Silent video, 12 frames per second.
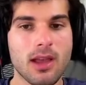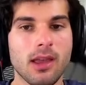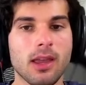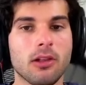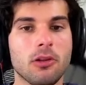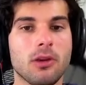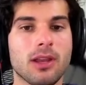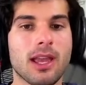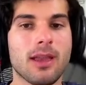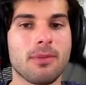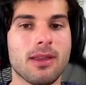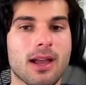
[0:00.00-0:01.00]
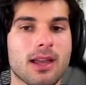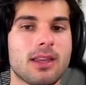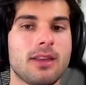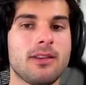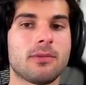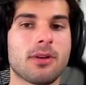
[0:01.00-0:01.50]
including API
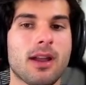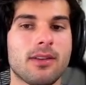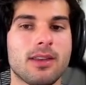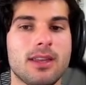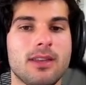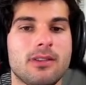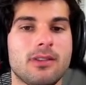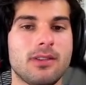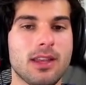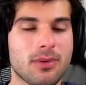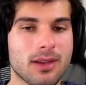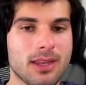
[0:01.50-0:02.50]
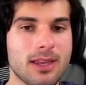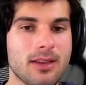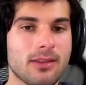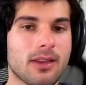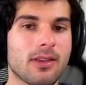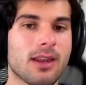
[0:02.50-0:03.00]
keys, private keys, secret
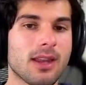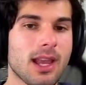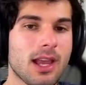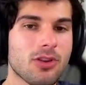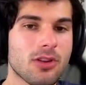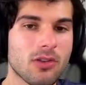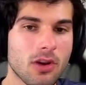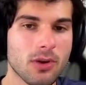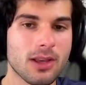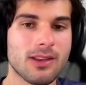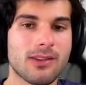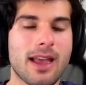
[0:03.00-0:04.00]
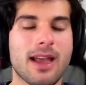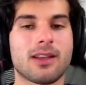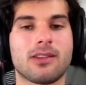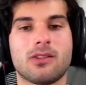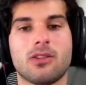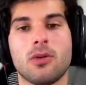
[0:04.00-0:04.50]
keys, authentication tokens,
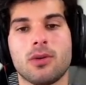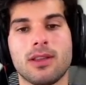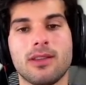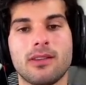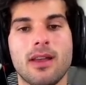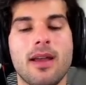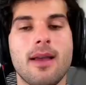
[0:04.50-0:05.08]
access tokens,